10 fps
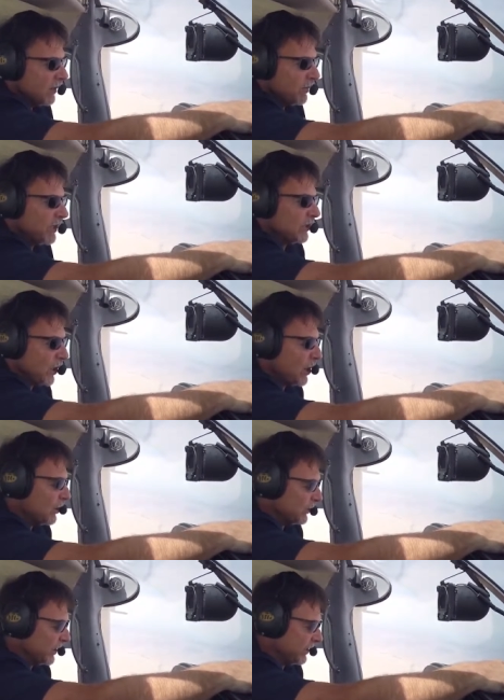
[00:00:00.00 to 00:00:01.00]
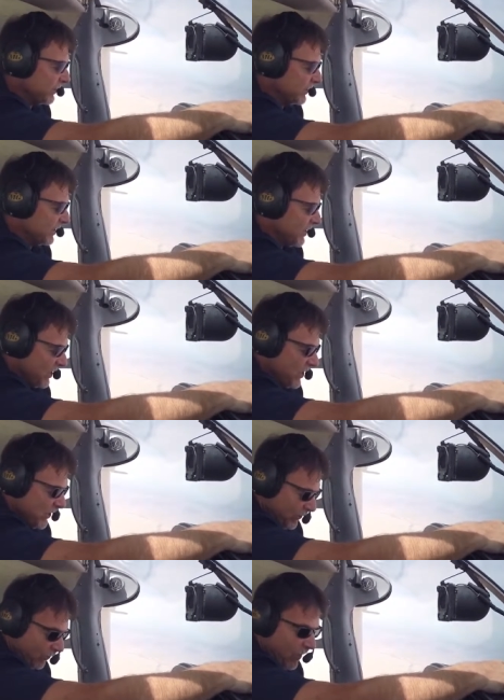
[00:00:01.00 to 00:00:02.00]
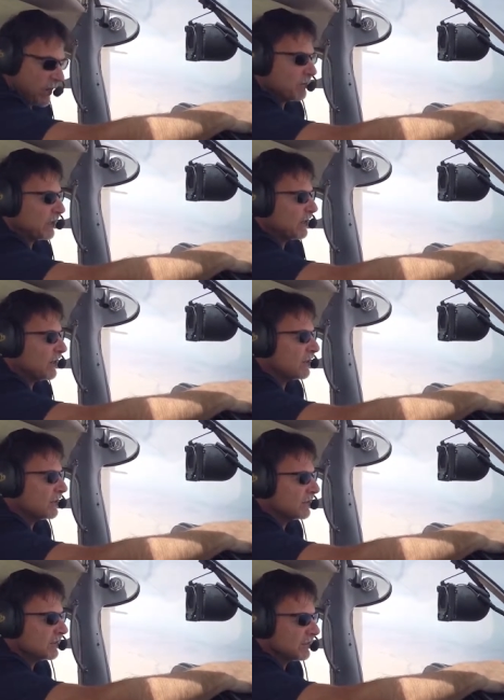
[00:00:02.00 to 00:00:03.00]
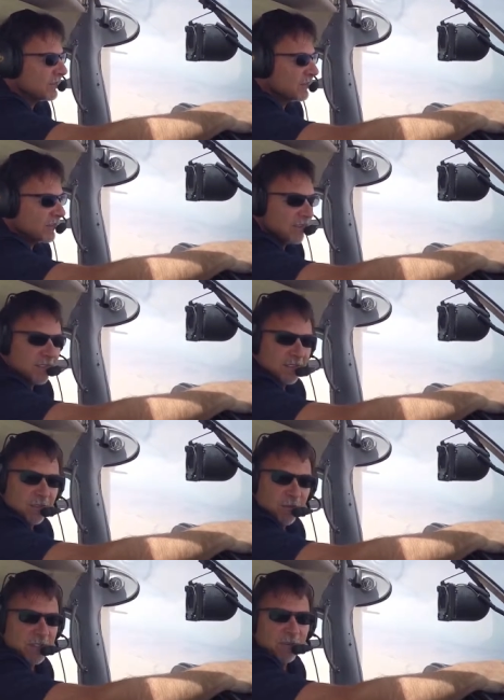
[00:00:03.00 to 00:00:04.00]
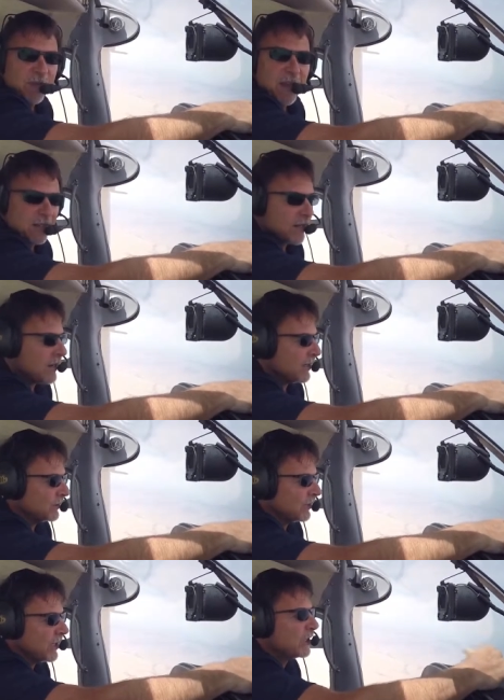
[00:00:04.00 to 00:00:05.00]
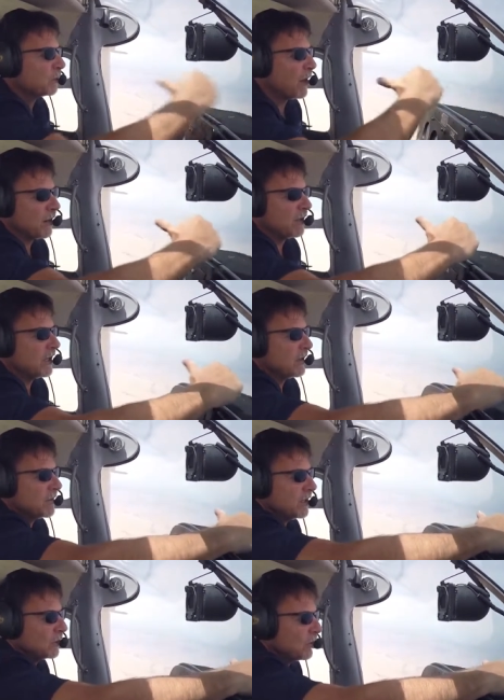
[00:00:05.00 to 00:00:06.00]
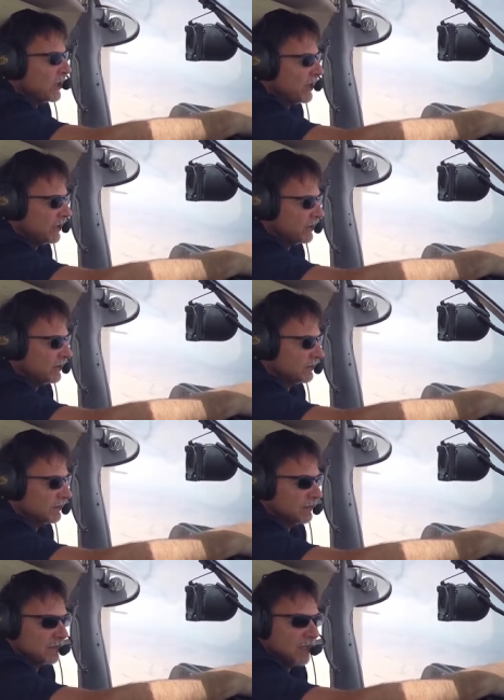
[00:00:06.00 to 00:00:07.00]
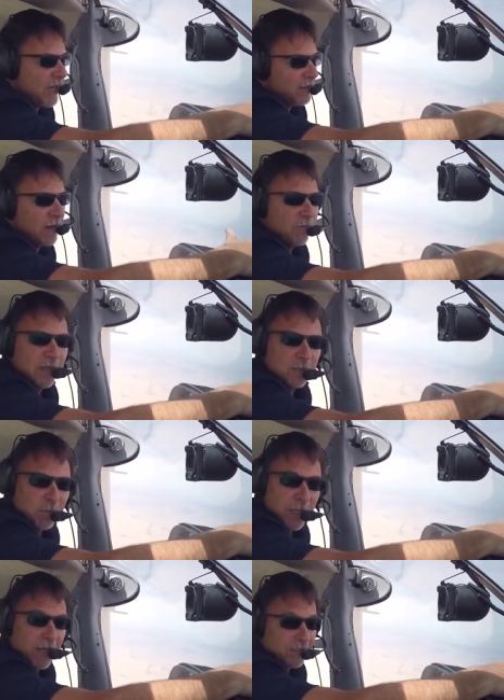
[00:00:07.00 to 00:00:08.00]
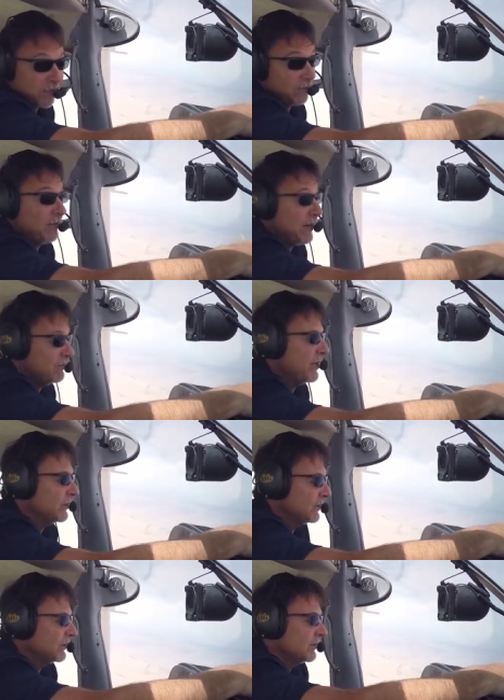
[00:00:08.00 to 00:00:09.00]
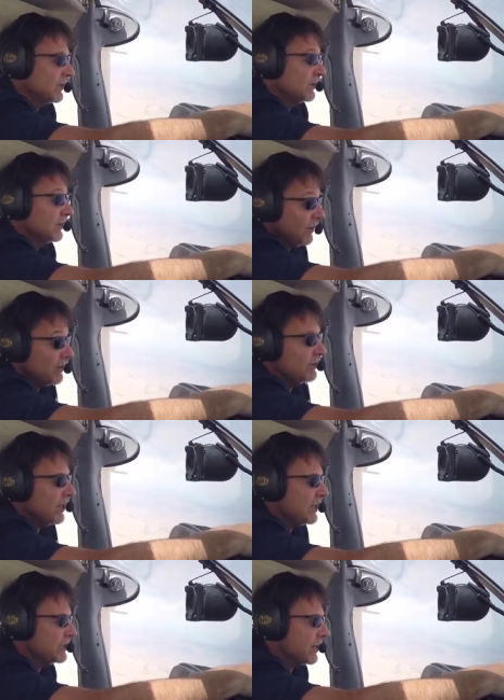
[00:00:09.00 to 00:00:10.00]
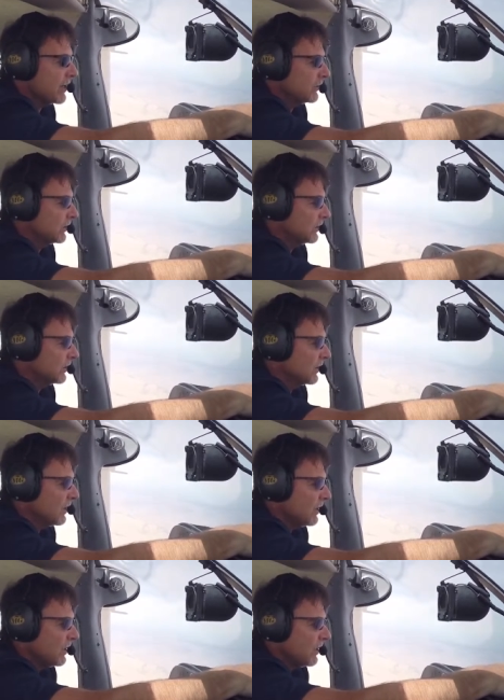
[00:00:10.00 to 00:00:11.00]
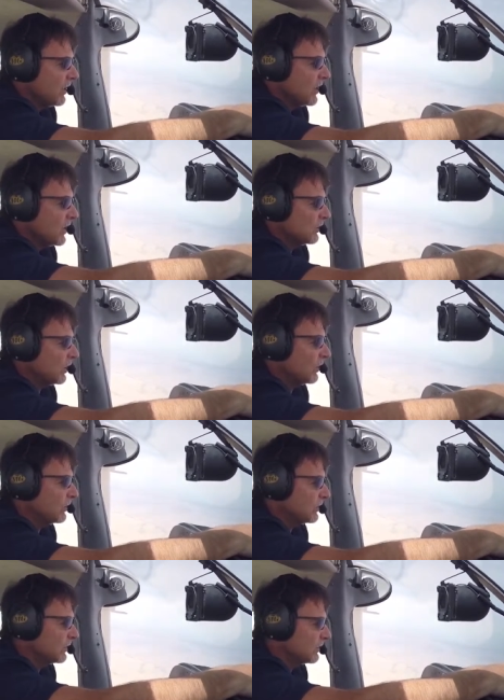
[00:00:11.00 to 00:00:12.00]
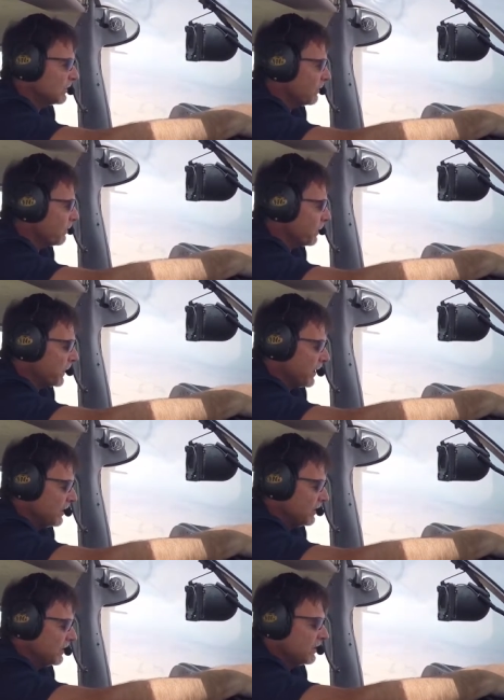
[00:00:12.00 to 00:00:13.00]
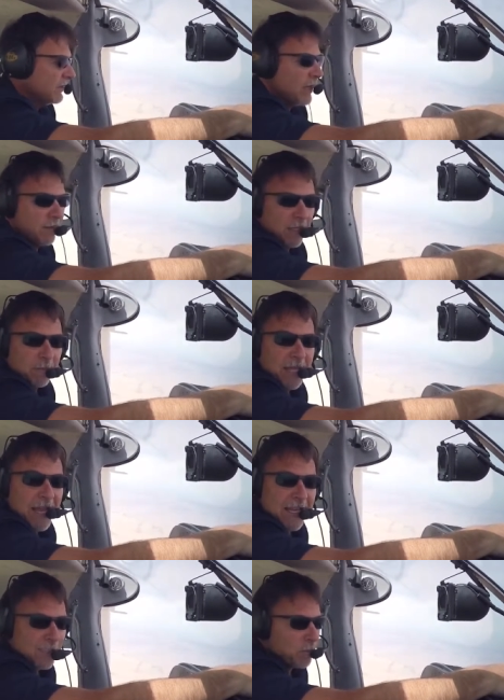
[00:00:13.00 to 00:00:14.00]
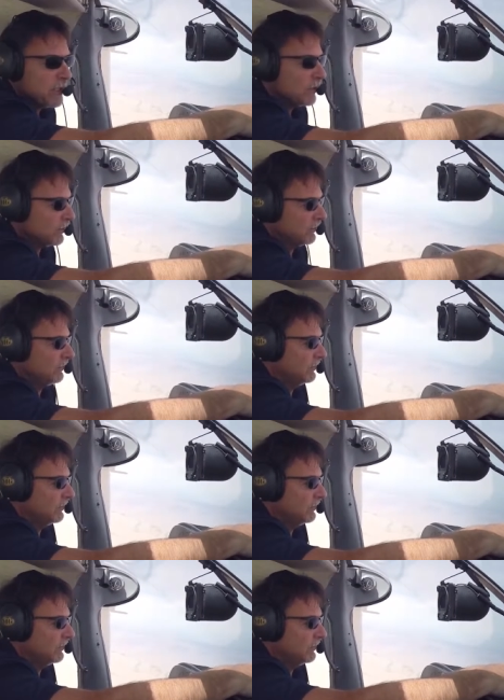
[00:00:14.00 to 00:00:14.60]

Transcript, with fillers: But it's closing. So I'm at 155 knots, and he's probably coming this way at I don't know how fast the Bonanza is, but I bet it's 180 knots. So, gotta keep the eyes peeled.